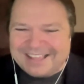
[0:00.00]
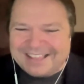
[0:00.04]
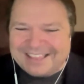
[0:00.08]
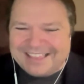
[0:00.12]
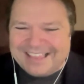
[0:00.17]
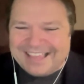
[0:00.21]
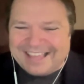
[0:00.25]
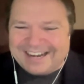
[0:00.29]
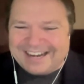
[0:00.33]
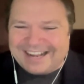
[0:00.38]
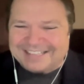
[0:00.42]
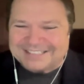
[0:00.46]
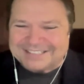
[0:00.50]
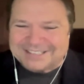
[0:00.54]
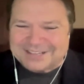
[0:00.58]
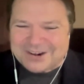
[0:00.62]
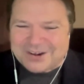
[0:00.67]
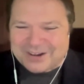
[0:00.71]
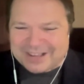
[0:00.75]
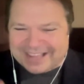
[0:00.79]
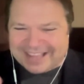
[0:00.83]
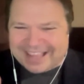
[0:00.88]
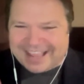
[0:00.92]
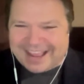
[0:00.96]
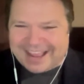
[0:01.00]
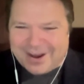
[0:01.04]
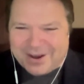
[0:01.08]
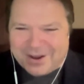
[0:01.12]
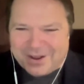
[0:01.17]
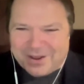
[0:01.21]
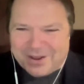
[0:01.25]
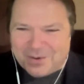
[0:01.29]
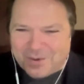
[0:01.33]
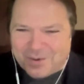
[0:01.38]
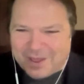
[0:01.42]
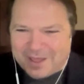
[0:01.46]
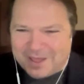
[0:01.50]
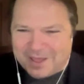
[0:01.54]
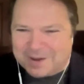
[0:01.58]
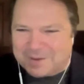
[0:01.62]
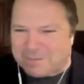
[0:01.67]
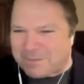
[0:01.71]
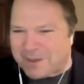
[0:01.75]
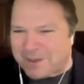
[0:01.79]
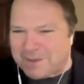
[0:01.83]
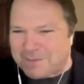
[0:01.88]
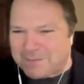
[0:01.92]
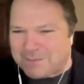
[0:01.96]
And then I started carrying
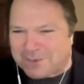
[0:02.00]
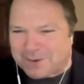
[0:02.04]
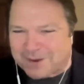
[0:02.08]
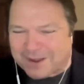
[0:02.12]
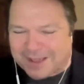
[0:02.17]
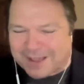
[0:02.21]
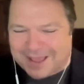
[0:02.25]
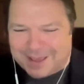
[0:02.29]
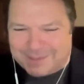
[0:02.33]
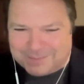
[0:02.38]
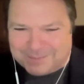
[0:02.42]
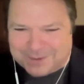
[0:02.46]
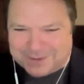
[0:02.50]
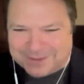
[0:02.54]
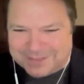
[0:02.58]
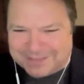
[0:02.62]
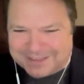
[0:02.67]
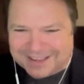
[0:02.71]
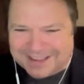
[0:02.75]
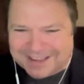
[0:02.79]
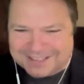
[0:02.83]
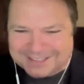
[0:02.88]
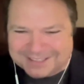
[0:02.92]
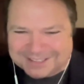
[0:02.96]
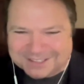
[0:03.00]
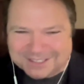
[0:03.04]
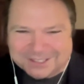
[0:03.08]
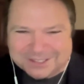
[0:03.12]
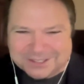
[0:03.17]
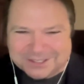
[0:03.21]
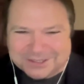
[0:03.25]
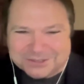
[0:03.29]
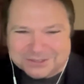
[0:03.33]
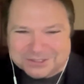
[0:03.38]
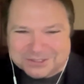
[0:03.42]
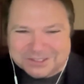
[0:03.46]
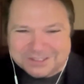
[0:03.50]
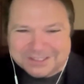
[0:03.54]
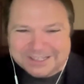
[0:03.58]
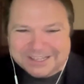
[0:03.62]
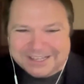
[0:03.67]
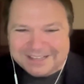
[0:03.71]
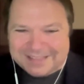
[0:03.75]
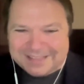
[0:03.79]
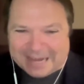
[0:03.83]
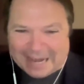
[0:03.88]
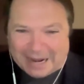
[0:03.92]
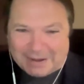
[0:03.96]
around a paper copy of the Constitution
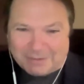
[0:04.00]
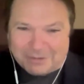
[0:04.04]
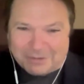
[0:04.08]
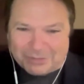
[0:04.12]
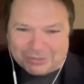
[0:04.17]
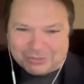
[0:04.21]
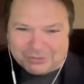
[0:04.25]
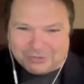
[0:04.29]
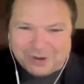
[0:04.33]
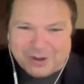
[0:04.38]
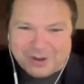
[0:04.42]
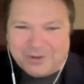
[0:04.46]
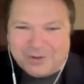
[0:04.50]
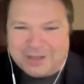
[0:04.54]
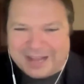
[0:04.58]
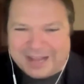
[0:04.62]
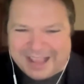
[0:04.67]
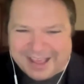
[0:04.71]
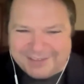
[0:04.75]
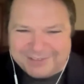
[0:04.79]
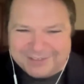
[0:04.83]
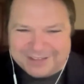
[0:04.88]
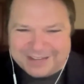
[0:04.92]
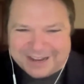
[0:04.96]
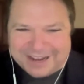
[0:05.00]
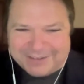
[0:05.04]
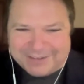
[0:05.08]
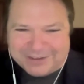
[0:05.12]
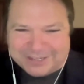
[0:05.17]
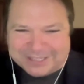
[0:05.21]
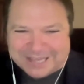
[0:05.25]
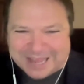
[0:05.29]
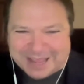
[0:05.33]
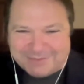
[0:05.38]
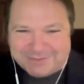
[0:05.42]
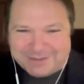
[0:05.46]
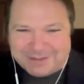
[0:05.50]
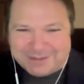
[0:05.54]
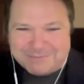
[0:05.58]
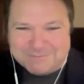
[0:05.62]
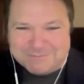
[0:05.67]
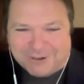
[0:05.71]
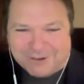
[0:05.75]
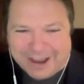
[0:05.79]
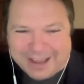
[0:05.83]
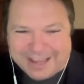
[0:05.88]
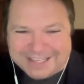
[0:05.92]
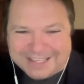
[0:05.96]
that I would throw at Alvin every time he
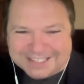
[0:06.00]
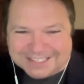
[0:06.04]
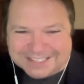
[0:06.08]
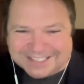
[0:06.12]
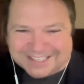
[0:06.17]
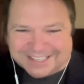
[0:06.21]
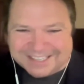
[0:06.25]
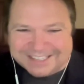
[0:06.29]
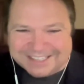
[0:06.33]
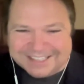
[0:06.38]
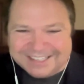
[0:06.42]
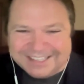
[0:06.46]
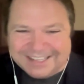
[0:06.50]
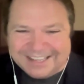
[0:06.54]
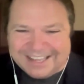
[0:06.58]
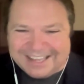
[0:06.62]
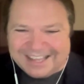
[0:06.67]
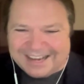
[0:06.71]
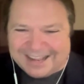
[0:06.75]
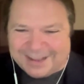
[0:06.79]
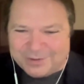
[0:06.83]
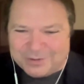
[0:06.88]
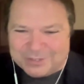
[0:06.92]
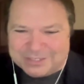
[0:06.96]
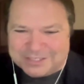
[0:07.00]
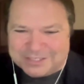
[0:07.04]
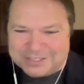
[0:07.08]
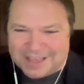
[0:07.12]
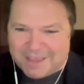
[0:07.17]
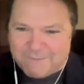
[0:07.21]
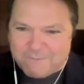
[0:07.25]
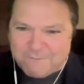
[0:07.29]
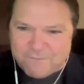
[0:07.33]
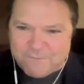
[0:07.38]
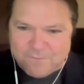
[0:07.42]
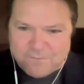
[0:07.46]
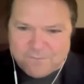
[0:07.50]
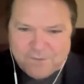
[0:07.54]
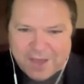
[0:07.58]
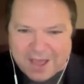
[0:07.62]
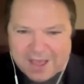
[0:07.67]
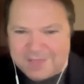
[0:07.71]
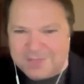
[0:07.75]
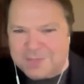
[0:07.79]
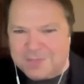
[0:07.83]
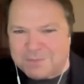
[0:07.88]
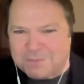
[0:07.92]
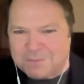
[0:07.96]
raised it. And I would say,
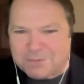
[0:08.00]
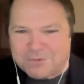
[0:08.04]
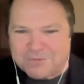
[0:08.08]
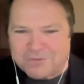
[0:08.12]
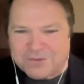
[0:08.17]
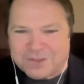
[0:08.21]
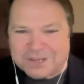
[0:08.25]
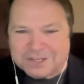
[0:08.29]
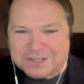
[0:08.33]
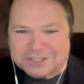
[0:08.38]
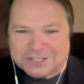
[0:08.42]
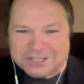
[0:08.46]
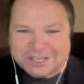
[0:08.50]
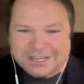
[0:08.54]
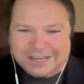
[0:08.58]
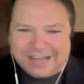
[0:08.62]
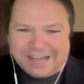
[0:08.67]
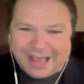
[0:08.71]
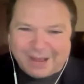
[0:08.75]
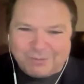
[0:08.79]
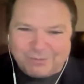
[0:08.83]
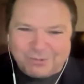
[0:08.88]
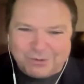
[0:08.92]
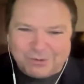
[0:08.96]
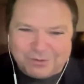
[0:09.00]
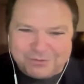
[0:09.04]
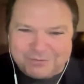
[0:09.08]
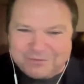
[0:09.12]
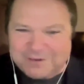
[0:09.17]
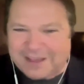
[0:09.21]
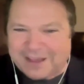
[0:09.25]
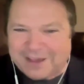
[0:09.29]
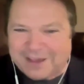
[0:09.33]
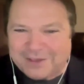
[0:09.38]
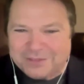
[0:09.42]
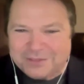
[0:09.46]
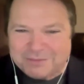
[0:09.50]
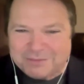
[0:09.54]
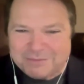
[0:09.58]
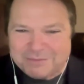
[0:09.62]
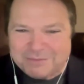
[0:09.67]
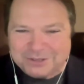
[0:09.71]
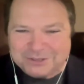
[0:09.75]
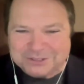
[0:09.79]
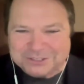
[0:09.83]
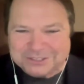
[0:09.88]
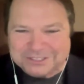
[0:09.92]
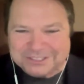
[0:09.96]
find the provision, I will file the
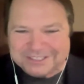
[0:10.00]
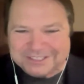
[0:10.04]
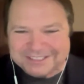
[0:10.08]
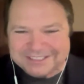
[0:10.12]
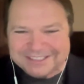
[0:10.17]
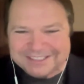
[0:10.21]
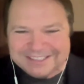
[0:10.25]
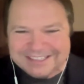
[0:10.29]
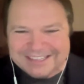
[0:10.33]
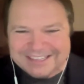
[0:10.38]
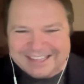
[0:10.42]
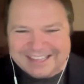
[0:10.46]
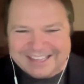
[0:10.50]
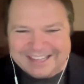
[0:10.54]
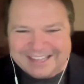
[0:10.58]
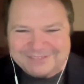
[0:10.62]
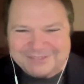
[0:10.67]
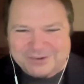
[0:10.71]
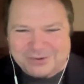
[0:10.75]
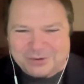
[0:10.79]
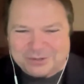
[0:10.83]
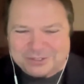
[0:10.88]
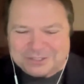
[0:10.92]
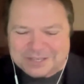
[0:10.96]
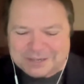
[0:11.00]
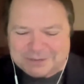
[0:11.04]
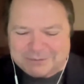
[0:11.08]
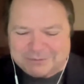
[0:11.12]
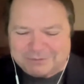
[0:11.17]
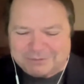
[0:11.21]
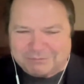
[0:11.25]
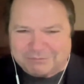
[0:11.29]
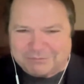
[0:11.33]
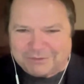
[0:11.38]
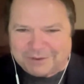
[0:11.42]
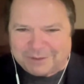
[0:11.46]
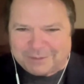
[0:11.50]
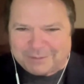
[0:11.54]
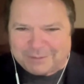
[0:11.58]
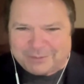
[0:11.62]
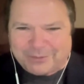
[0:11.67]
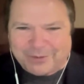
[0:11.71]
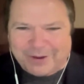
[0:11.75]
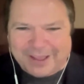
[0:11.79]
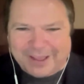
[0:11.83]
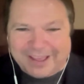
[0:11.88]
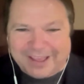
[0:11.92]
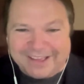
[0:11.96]
motion. And of course, he would
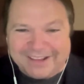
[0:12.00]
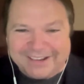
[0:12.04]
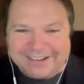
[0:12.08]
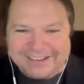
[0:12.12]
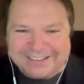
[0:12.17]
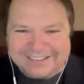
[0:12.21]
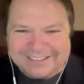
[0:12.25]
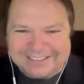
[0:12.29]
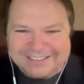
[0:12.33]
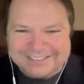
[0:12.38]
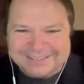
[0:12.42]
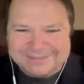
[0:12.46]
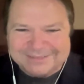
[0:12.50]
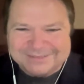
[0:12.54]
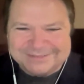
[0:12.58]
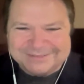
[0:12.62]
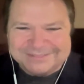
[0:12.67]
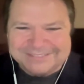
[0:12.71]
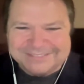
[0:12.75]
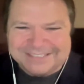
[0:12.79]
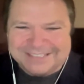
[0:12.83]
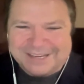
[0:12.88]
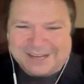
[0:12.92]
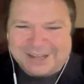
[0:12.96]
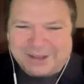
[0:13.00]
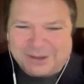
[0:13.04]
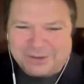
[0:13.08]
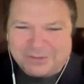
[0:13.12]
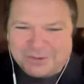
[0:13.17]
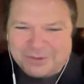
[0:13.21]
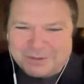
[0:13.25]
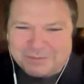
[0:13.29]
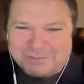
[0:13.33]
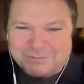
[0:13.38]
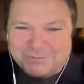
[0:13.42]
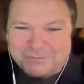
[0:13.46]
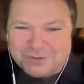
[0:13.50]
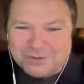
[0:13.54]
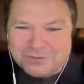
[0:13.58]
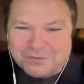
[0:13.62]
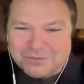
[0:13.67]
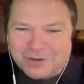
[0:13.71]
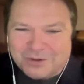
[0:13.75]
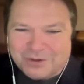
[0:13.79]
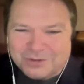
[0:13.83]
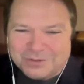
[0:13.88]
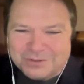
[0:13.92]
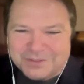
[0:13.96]
flip around and, we'd
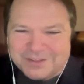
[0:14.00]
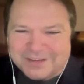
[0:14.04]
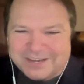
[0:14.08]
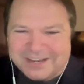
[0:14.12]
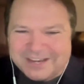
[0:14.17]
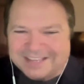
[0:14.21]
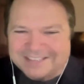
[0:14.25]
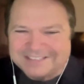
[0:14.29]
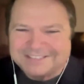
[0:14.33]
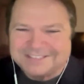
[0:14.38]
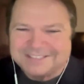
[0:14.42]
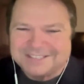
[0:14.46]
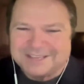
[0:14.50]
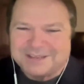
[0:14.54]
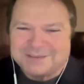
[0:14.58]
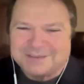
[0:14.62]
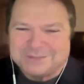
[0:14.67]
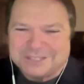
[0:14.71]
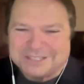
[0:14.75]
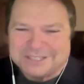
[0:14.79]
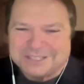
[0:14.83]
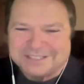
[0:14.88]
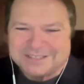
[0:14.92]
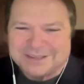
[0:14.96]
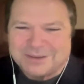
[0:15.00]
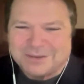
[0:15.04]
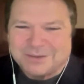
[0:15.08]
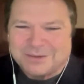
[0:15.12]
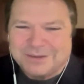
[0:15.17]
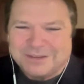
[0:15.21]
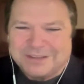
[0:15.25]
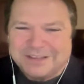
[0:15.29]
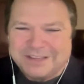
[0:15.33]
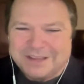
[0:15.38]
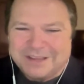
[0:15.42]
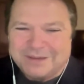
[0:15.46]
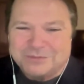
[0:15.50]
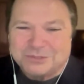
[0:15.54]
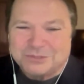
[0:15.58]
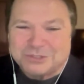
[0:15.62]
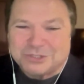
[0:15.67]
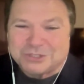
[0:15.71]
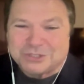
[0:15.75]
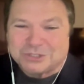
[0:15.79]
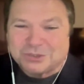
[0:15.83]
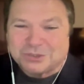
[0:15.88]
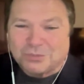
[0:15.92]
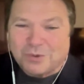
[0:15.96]
move on to the next subject. So it
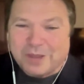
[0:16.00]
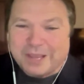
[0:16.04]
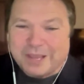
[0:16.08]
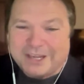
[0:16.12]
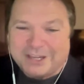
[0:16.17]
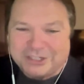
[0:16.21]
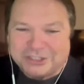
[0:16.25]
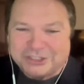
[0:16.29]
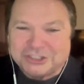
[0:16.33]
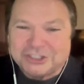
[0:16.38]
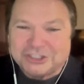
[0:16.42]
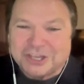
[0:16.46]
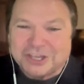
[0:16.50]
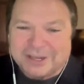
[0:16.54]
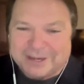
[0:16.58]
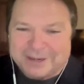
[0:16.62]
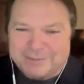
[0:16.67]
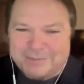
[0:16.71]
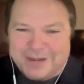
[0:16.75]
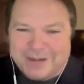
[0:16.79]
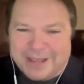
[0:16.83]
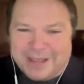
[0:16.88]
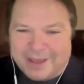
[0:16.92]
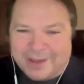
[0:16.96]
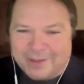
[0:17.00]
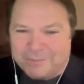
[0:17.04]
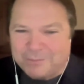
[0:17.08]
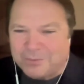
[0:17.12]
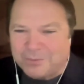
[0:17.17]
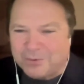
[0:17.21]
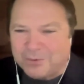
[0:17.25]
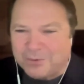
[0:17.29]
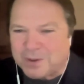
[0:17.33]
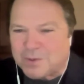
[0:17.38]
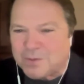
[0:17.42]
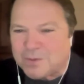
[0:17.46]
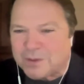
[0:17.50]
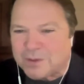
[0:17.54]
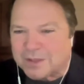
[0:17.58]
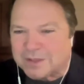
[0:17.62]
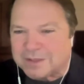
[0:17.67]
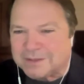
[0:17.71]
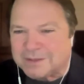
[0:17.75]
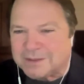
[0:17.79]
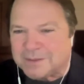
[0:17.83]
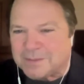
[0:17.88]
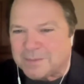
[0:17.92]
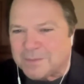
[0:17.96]
was just a way to shut him down pretty
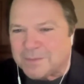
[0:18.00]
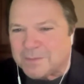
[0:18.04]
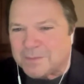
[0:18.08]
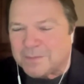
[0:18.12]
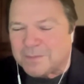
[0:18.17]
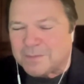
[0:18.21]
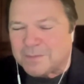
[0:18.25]
quickly.